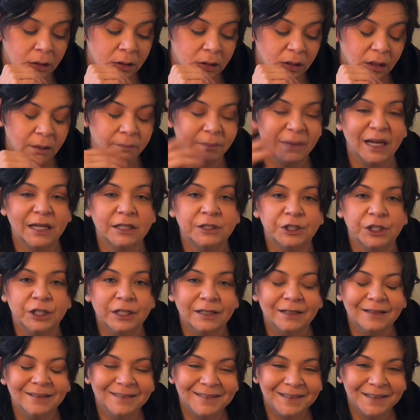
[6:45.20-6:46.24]

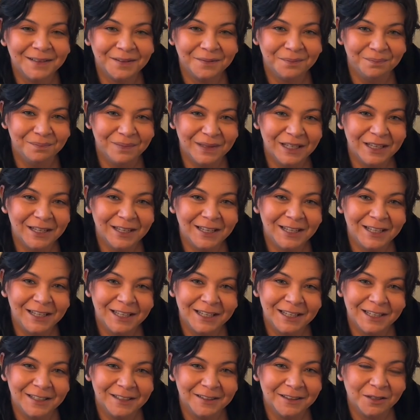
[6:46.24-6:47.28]
imagine being
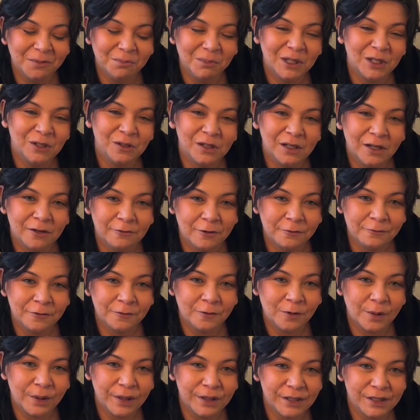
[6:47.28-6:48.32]
in the middle of a
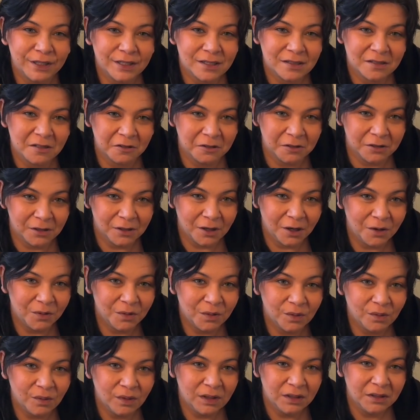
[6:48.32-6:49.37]
forest
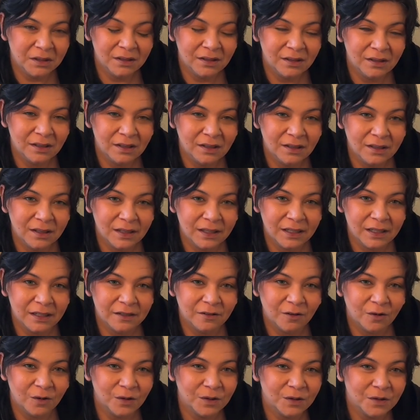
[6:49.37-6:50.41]
alone, and
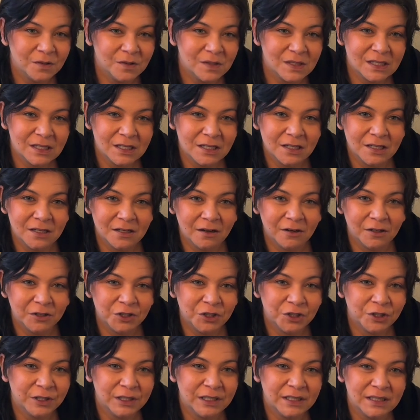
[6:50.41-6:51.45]
all you see are
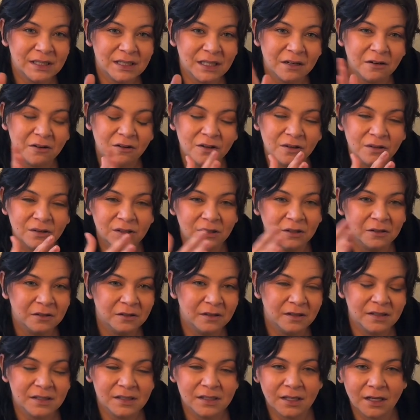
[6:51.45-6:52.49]
trees that all look
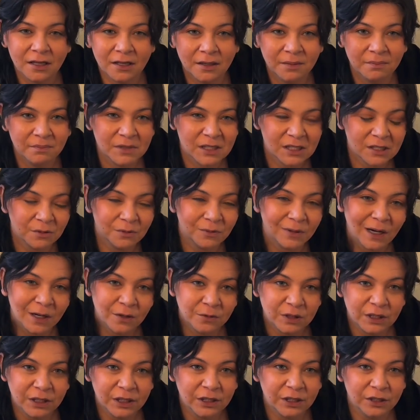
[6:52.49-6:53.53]
the same
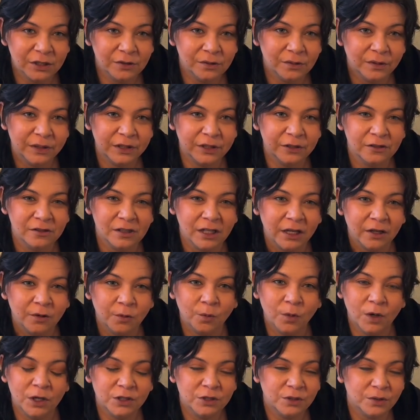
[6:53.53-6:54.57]
surrounding you, and you're like,
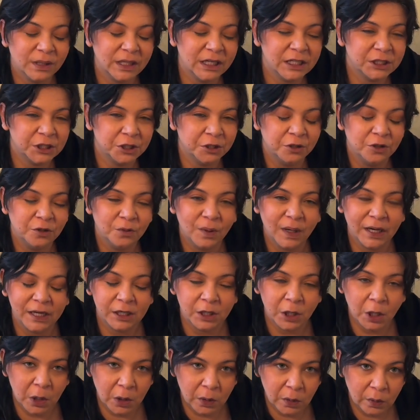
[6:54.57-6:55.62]
what direction do I
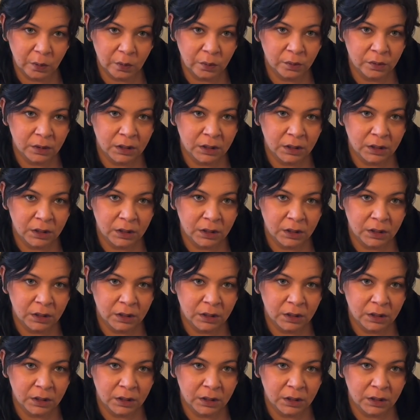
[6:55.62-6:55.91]
go?